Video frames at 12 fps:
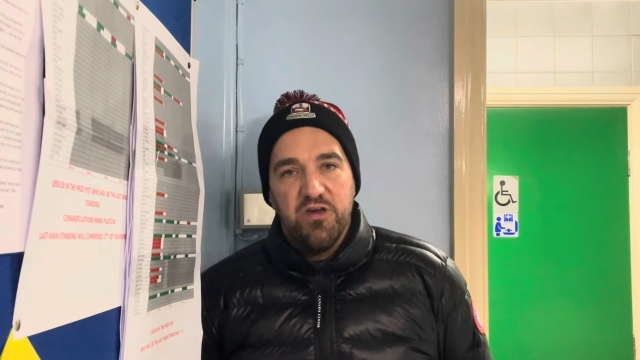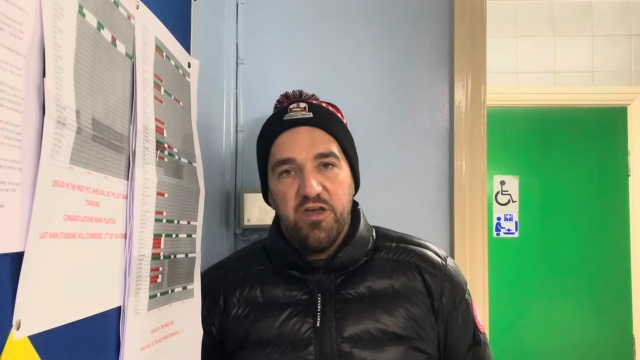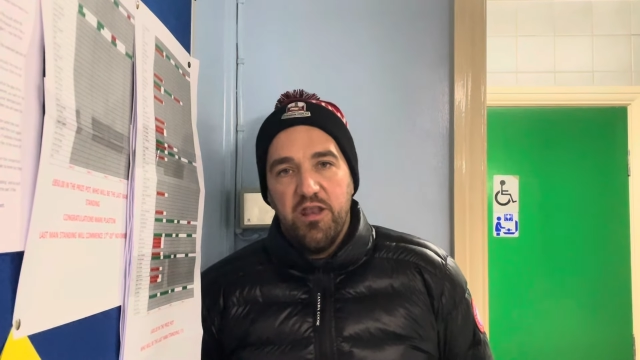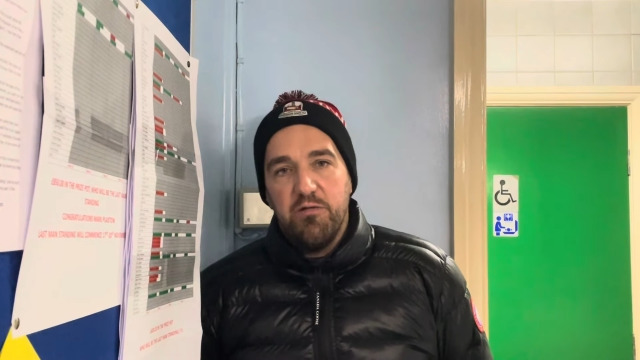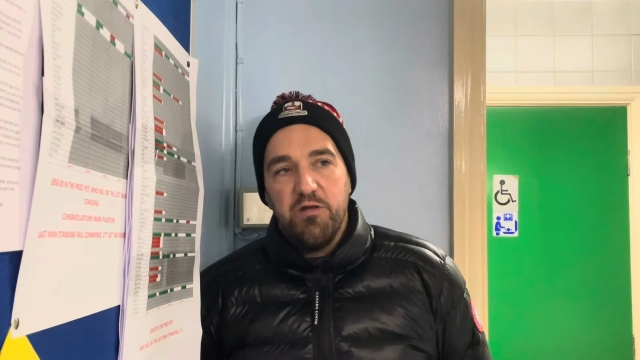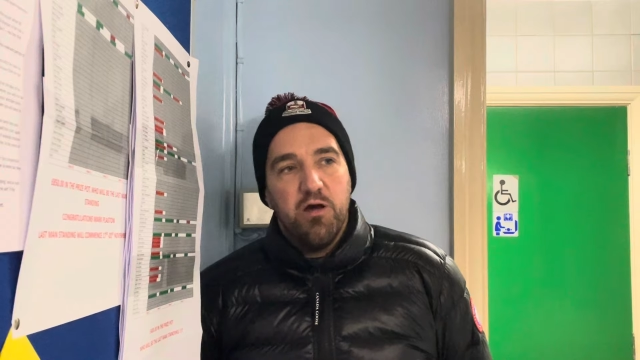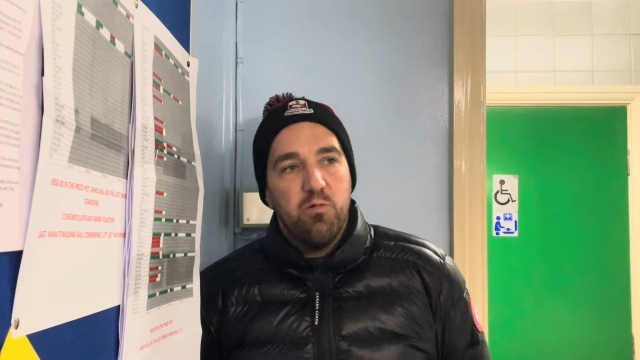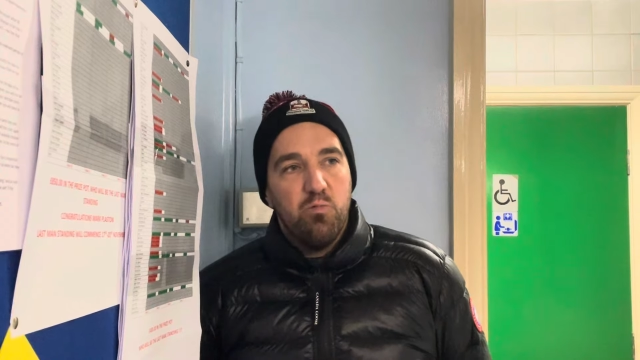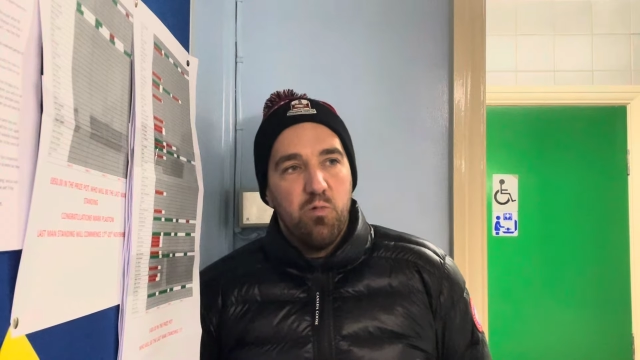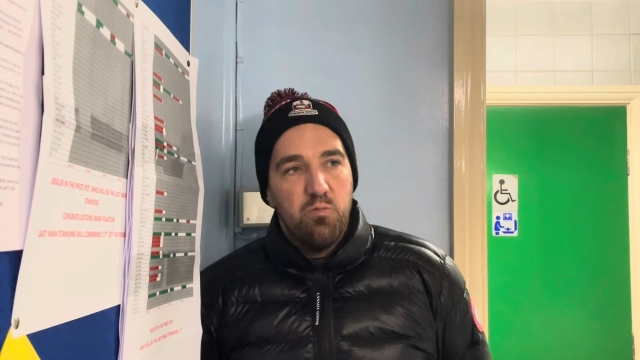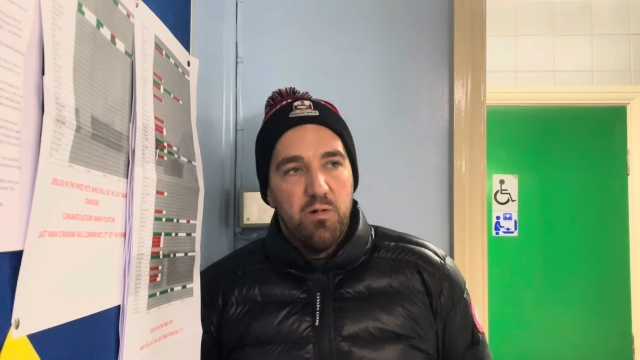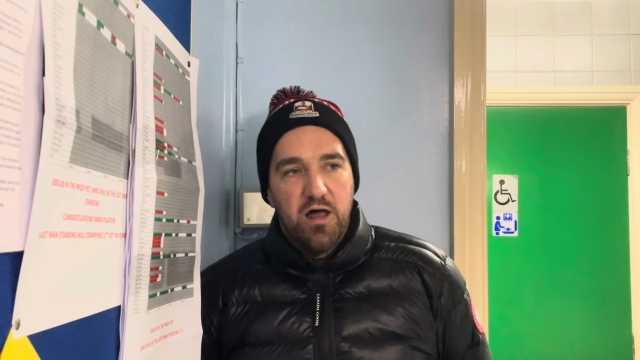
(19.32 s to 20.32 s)
You know
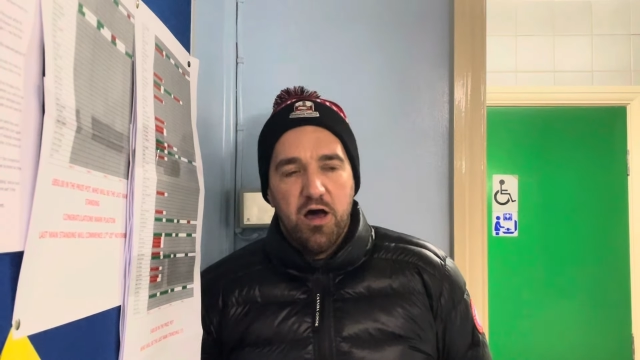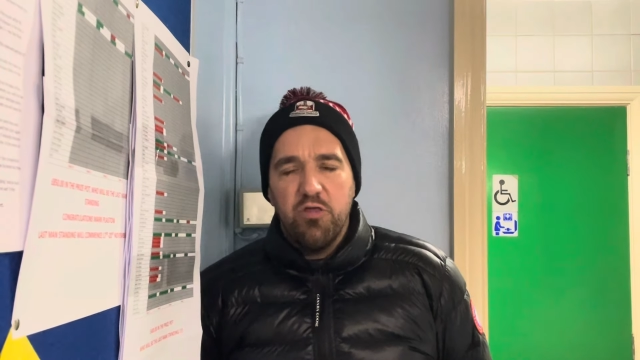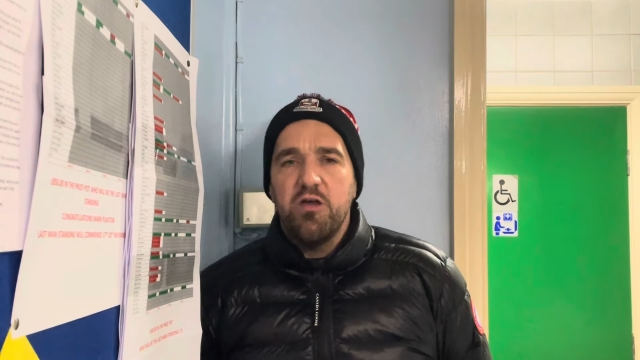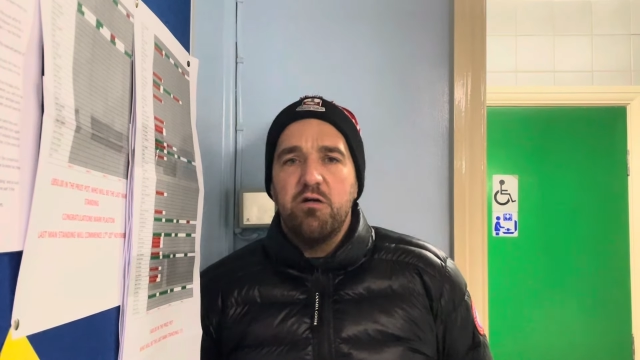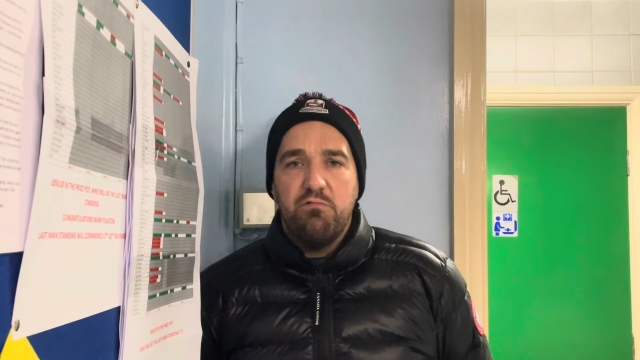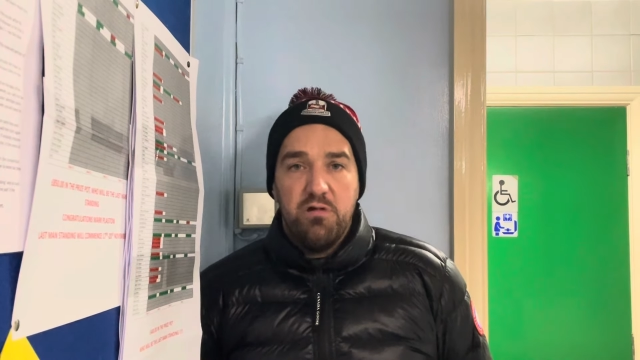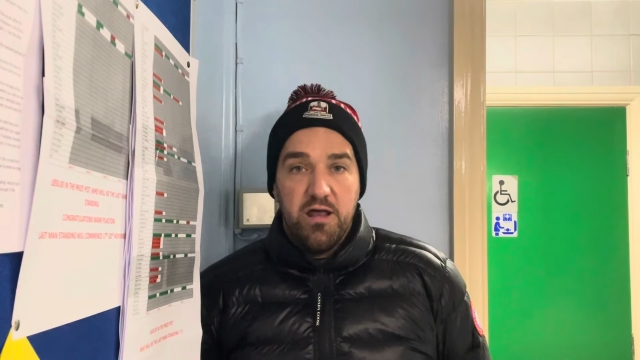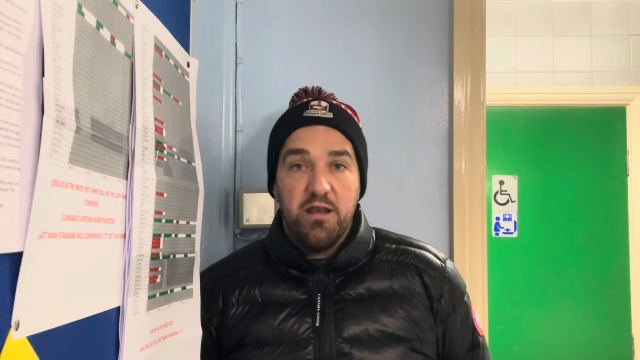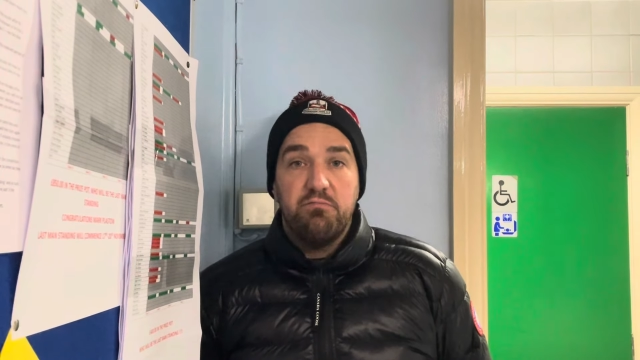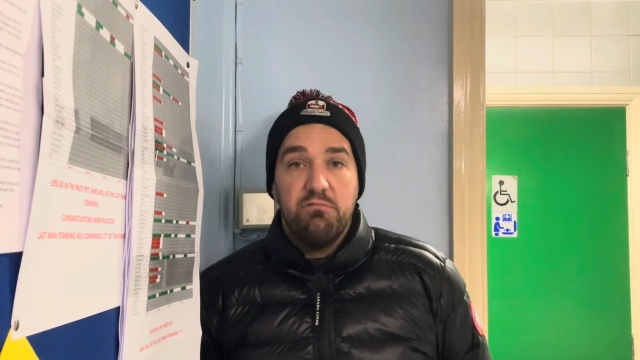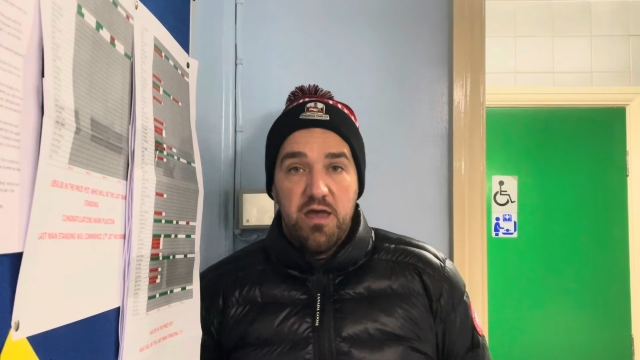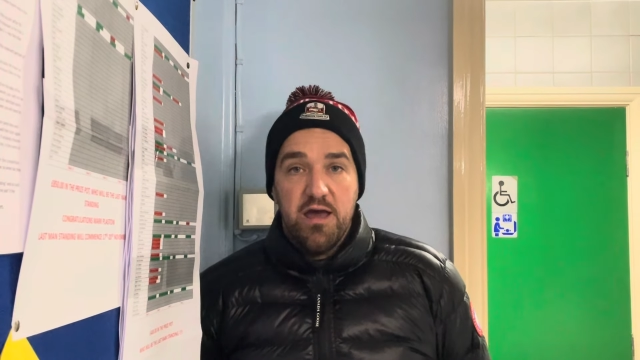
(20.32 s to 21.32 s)
what Wombwell are, they're a
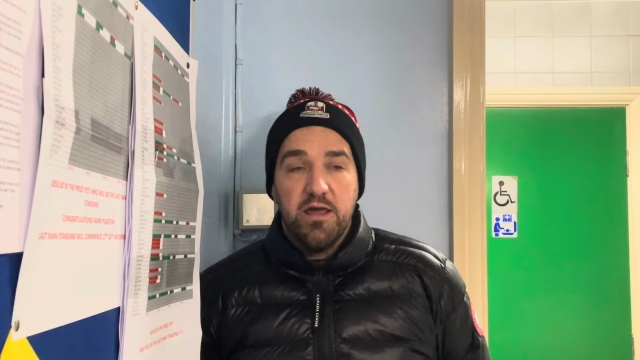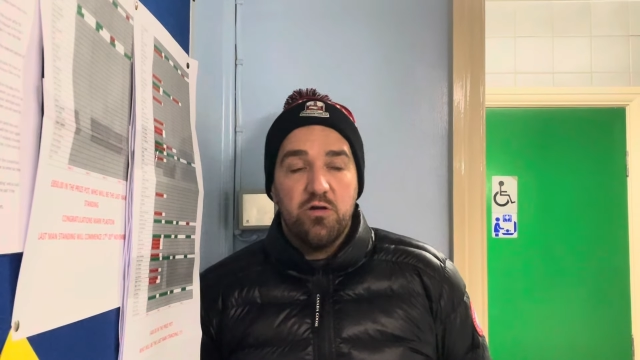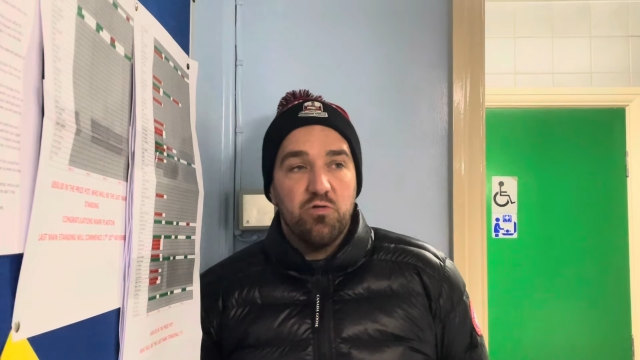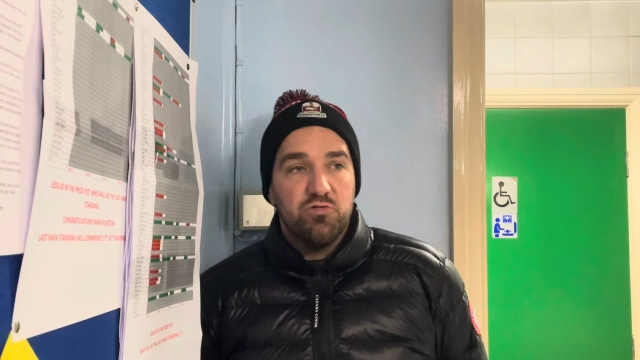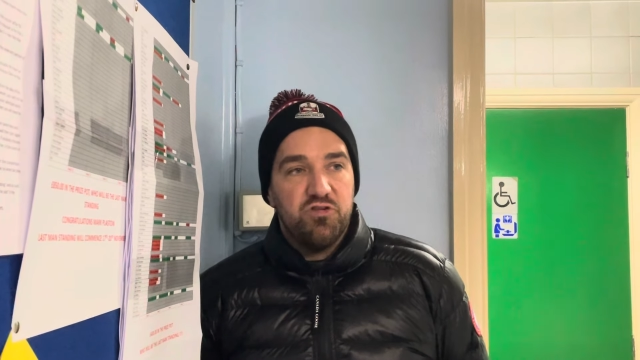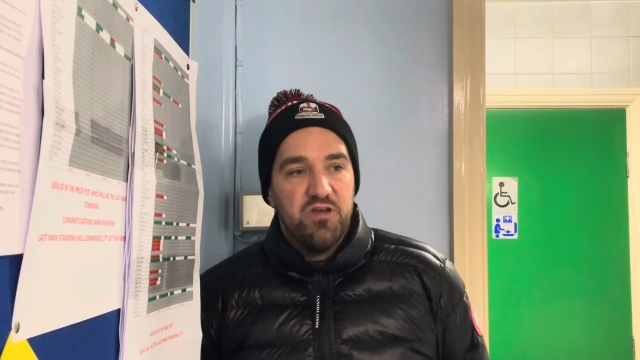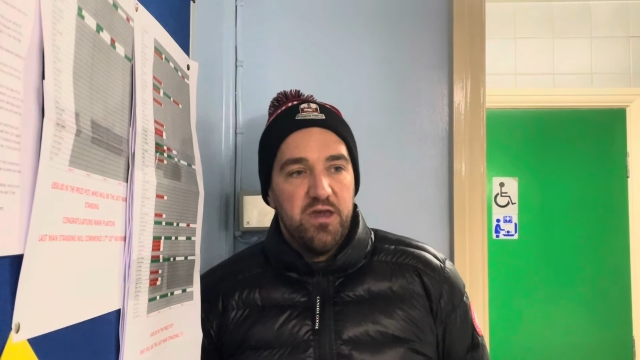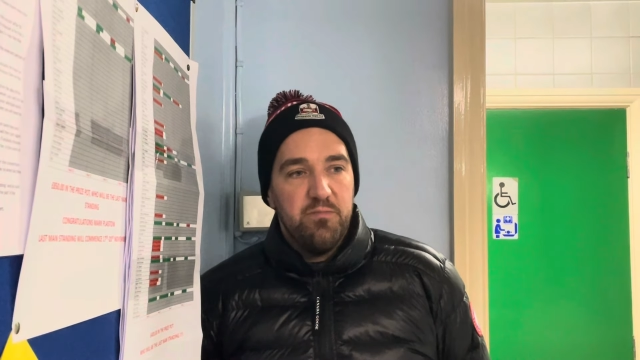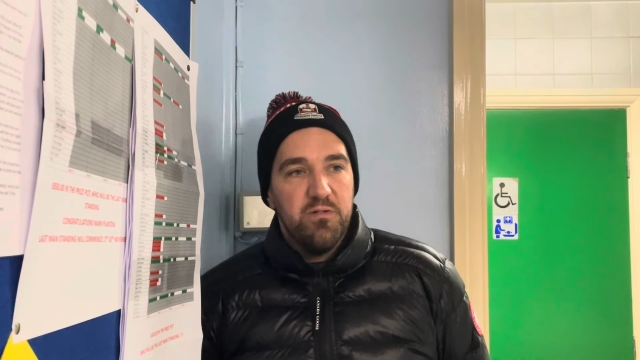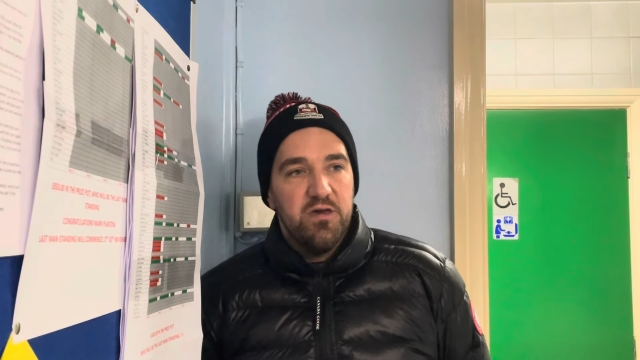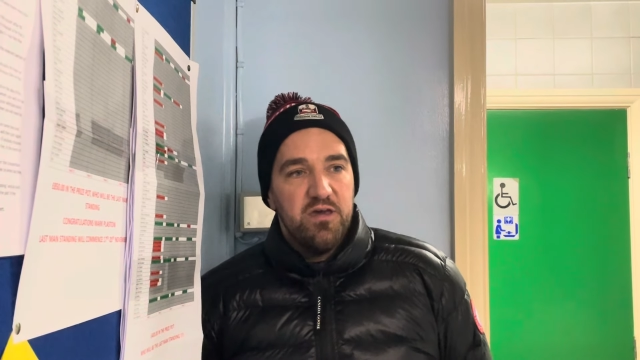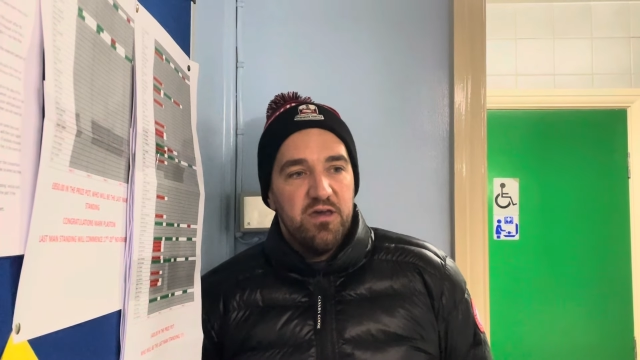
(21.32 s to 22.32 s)
really, really good team.